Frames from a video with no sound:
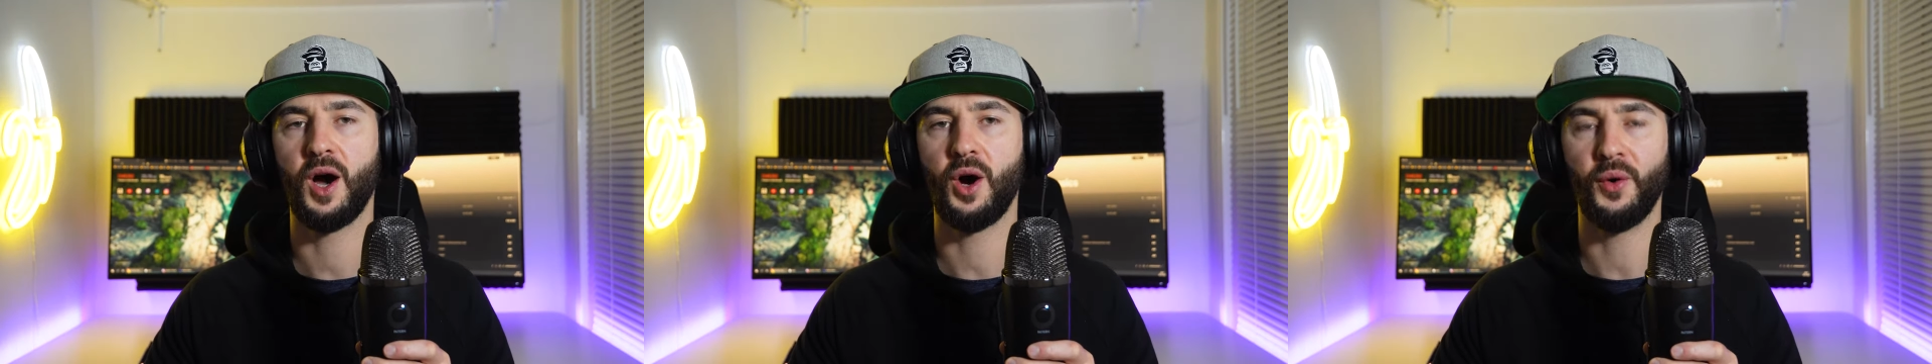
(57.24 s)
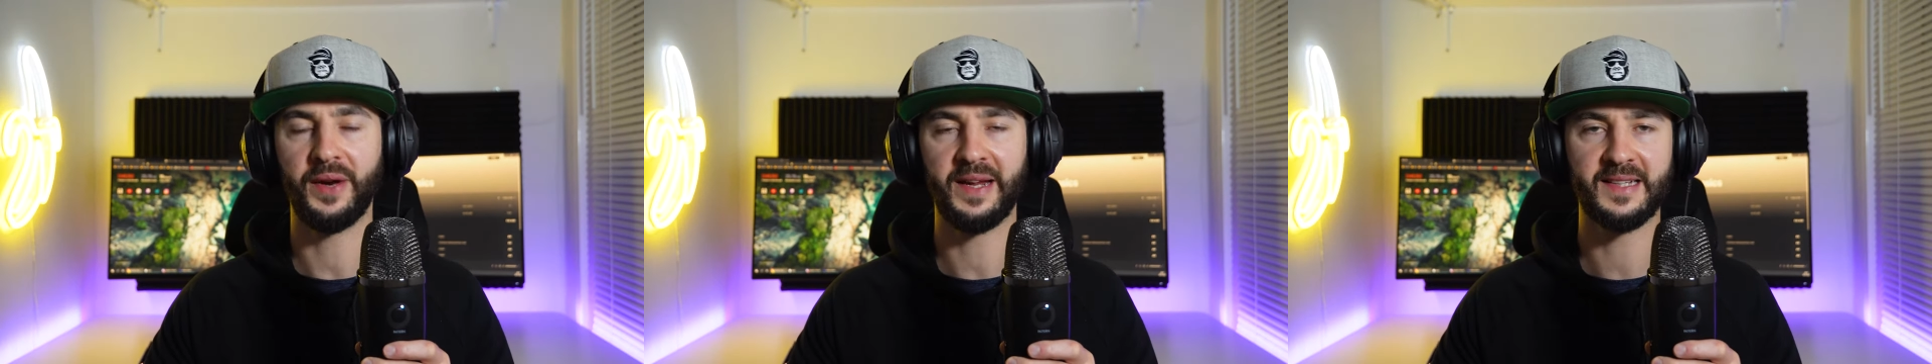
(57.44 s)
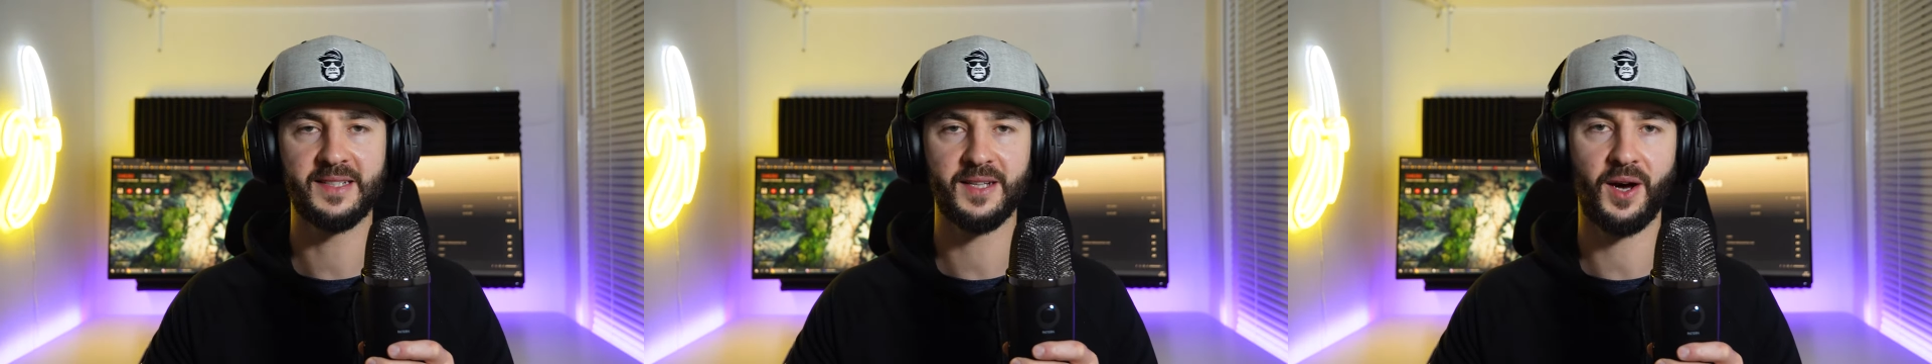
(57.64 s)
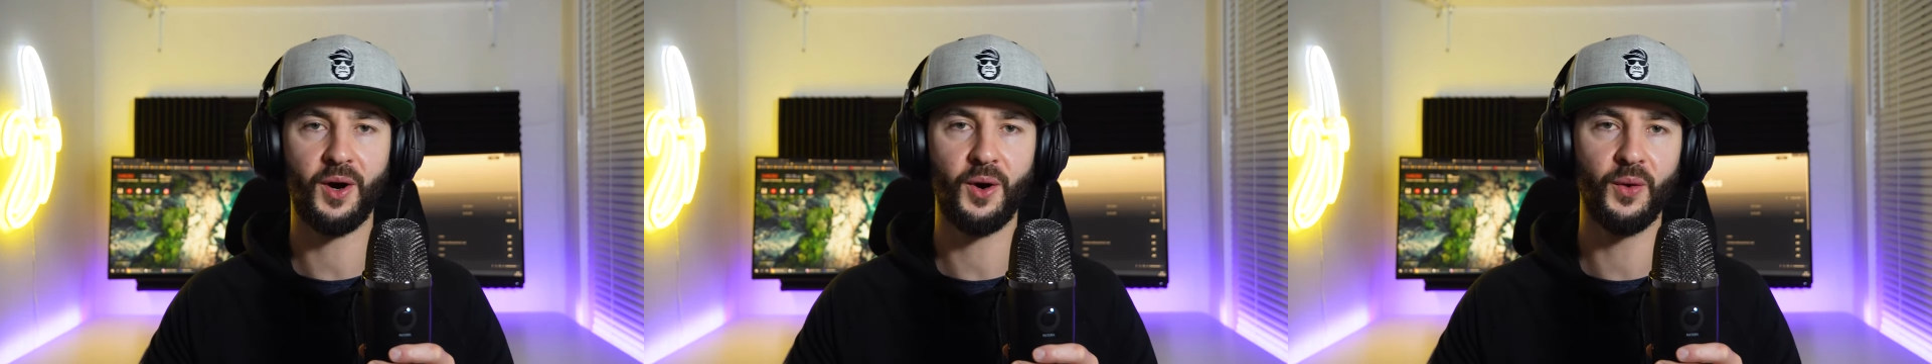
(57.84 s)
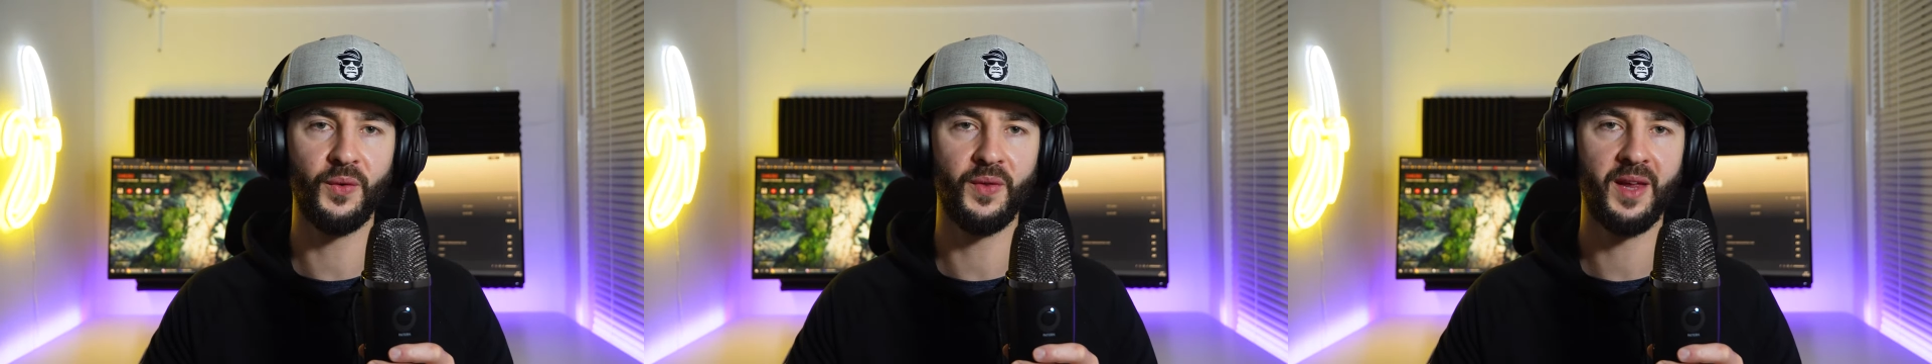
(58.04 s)
on its
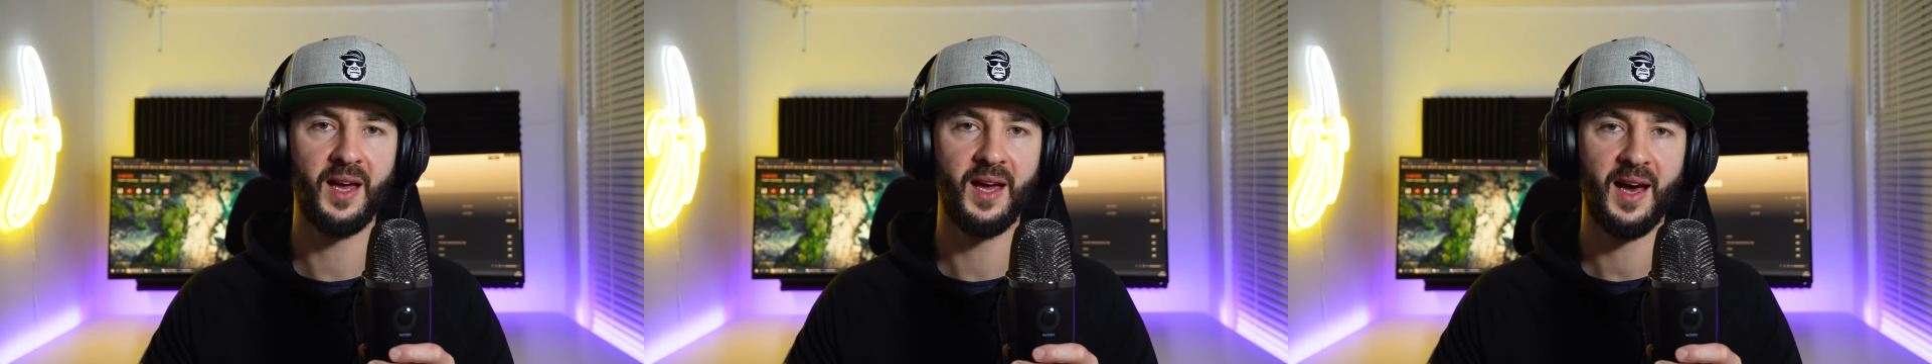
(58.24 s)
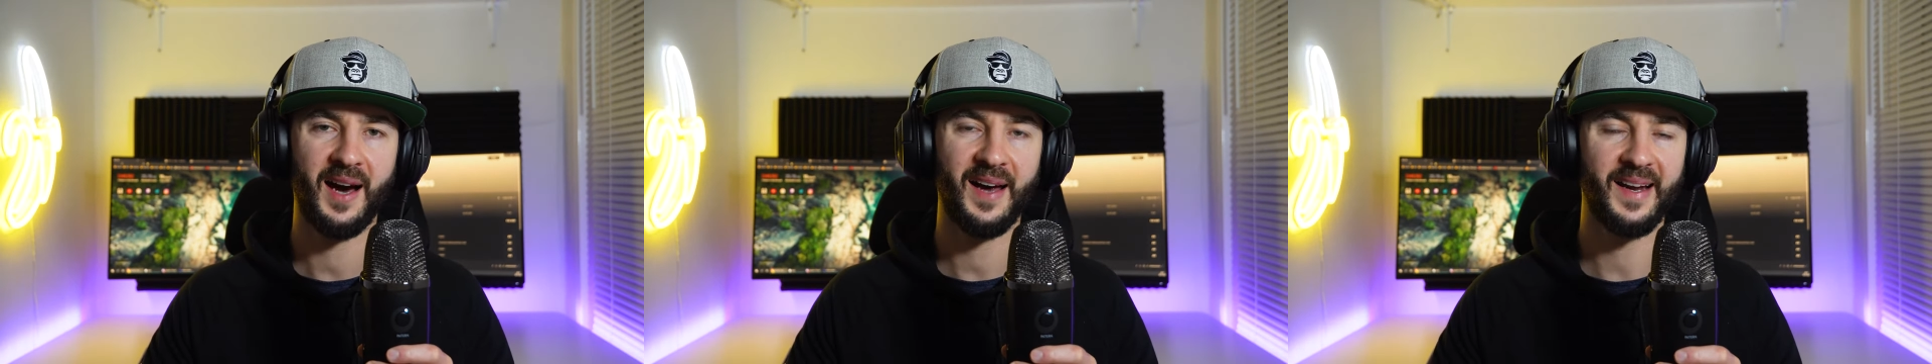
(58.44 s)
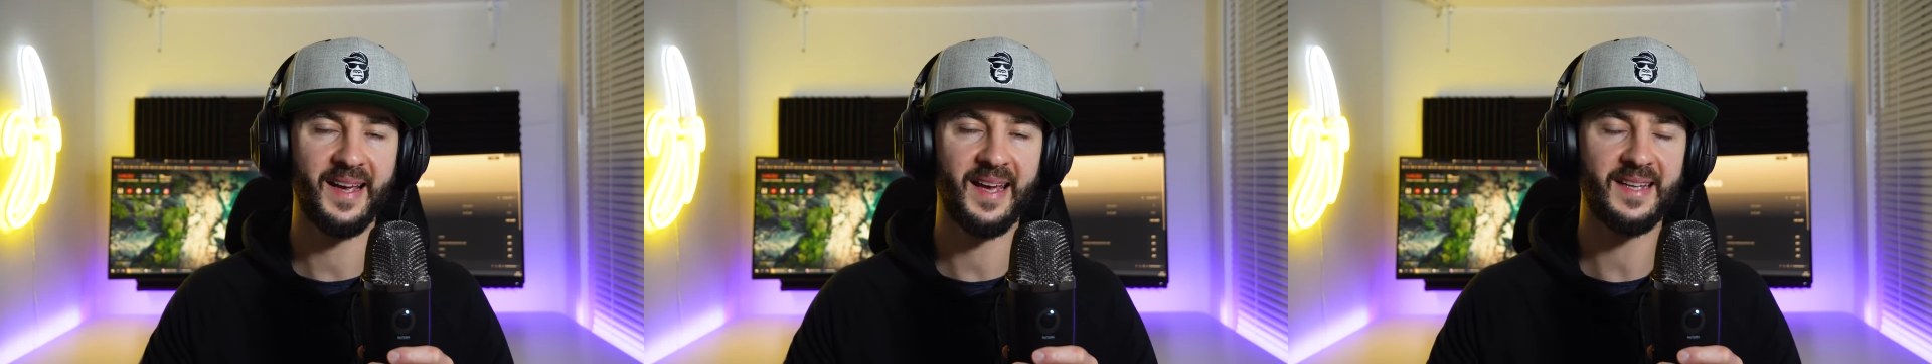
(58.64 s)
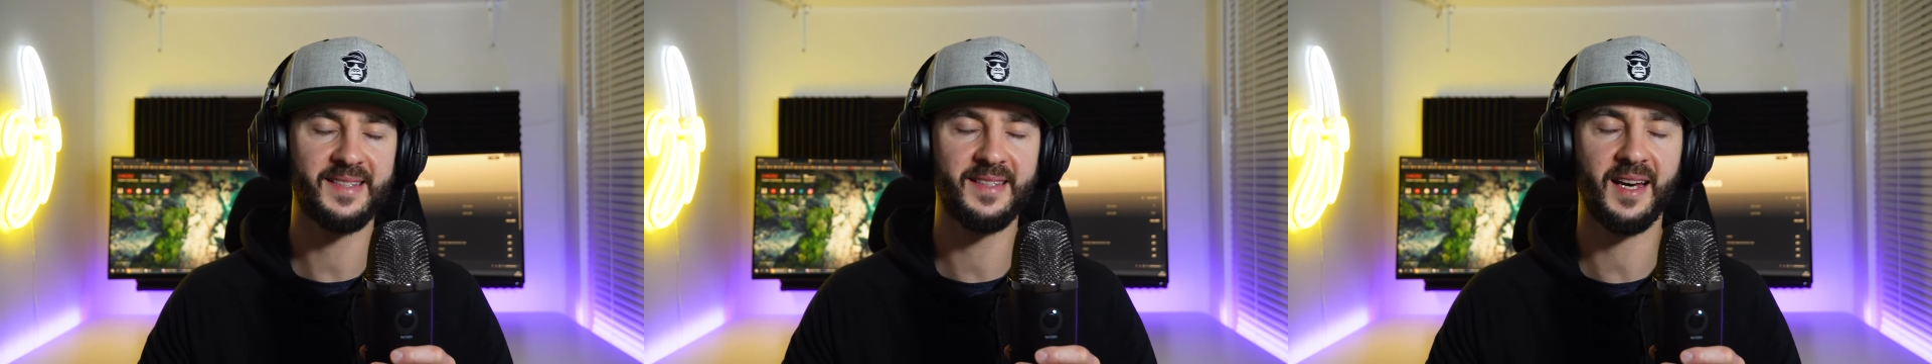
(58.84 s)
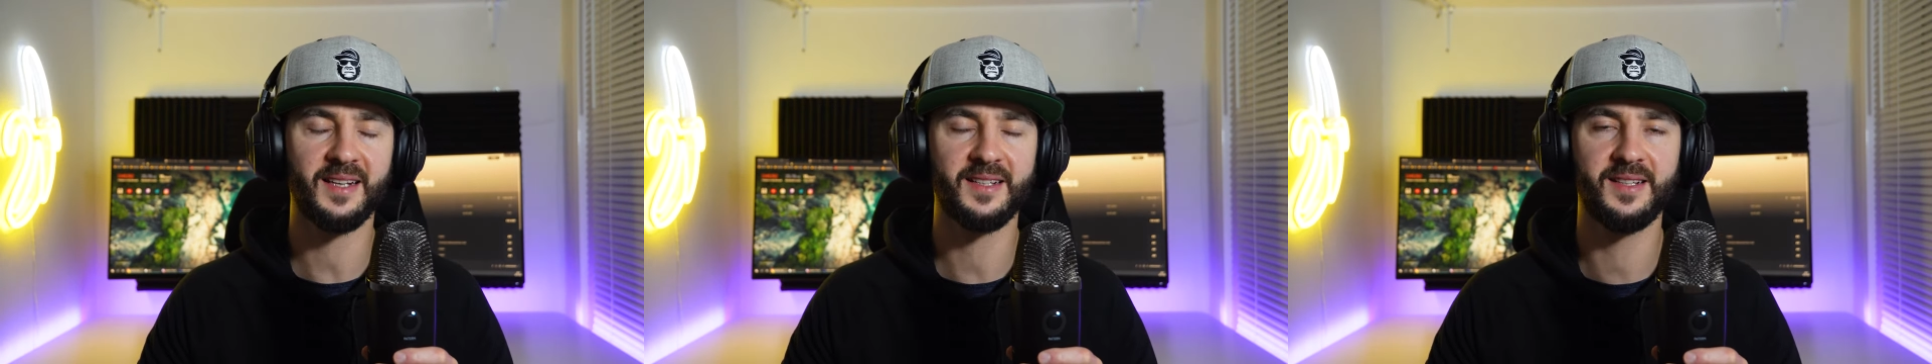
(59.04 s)
own, and I guess that's